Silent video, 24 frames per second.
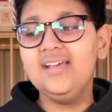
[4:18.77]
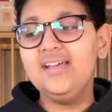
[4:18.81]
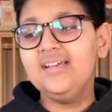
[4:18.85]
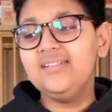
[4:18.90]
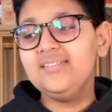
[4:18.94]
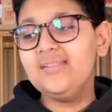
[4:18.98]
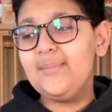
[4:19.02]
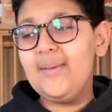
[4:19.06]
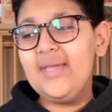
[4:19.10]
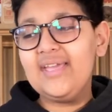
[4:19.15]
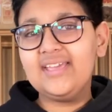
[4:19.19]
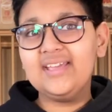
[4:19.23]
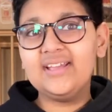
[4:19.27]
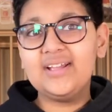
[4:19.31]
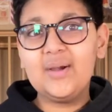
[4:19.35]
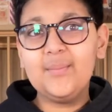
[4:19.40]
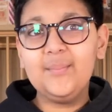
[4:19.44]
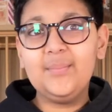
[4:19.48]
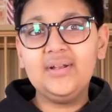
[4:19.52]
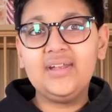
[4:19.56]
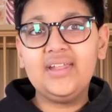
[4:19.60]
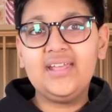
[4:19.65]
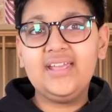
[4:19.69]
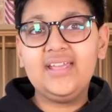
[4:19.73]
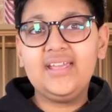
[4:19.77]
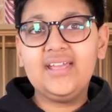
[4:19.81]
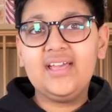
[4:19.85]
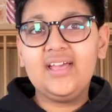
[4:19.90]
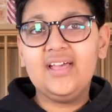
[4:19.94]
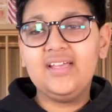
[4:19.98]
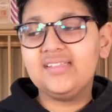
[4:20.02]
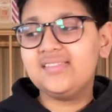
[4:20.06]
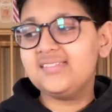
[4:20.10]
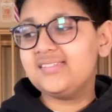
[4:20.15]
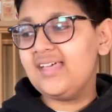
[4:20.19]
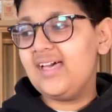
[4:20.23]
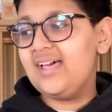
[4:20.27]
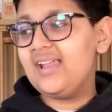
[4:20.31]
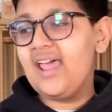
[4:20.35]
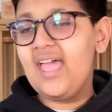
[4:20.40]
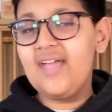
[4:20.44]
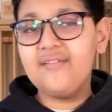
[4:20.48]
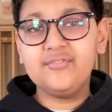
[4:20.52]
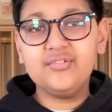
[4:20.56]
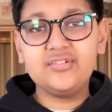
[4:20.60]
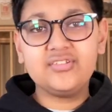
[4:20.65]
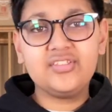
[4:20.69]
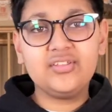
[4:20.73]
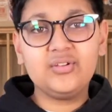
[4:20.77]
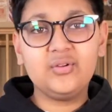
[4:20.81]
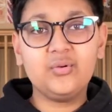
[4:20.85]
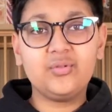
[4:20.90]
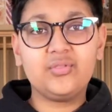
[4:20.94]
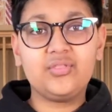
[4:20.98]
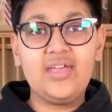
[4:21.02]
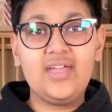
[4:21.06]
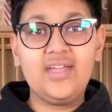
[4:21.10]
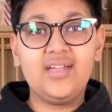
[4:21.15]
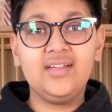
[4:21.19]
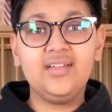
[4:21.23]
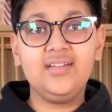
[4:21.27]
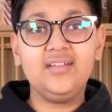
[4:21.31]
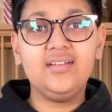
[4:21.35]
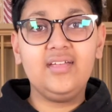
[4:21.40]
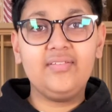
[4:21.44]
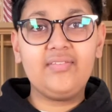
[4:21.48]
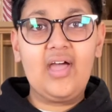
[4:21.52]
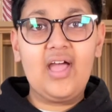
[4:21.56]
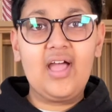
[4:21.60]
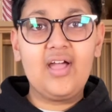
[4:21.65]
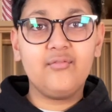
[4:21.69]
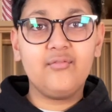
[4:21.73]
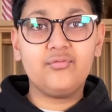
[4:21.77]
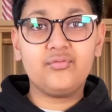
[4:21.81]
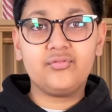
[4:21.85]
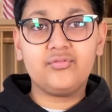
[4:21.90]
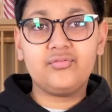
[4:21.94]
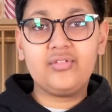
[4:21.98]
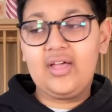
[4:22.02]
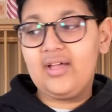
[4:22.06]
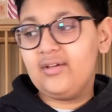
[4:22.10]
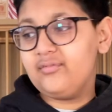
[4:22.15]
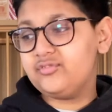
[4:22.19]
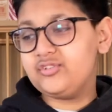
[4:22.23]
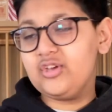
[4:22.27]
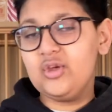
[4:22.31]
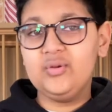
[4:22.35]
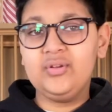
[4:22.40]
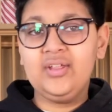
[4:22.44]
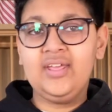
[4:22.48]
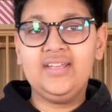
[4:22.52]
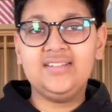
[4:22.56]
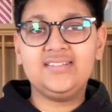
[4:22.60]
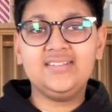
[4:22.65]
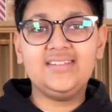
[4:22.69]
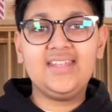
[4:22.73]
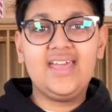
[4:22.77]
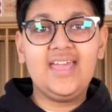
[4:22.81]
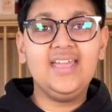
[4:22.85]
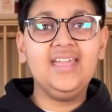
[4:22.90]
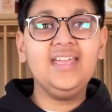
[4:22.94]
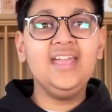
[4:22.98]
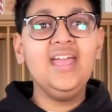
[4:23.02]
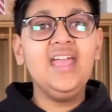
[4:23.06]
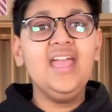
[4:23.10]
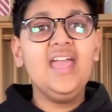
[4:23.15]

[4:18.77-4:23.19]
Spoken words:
The baking company sell every single thing that I've shown here today,